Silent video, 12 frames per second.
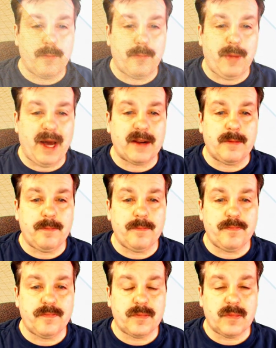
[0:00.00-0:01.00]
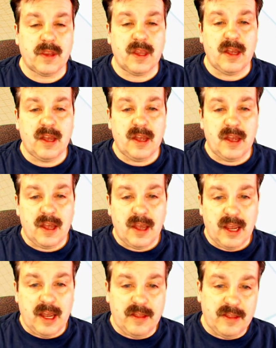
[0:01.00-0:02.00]
bottom.
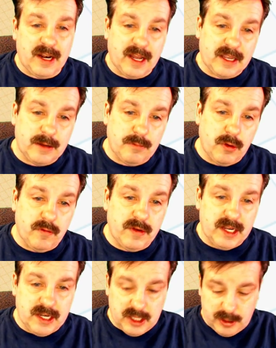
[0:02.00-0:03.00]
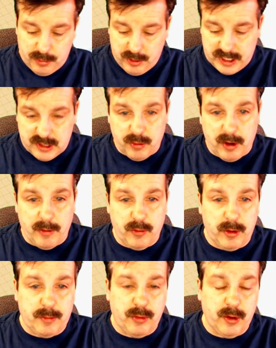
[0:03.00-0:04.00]
And then I can move it into the place where I
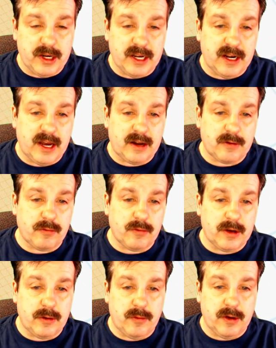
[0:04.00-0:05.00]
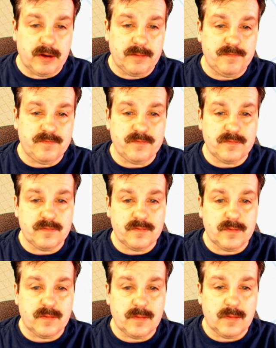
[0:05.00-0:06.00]
would put it on a real one.
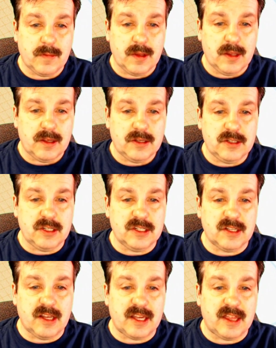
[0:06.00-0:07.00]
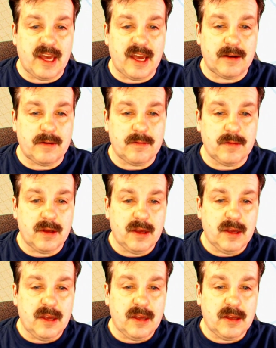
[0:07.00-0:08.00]
Just like that.
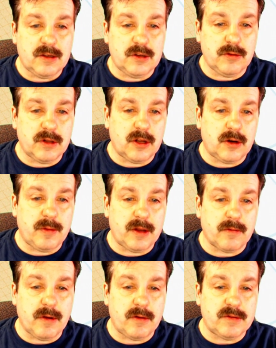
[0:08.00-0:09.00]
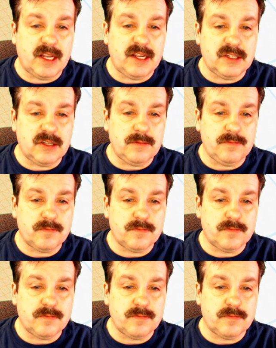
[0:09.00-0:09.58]
Do a little bit of rotation.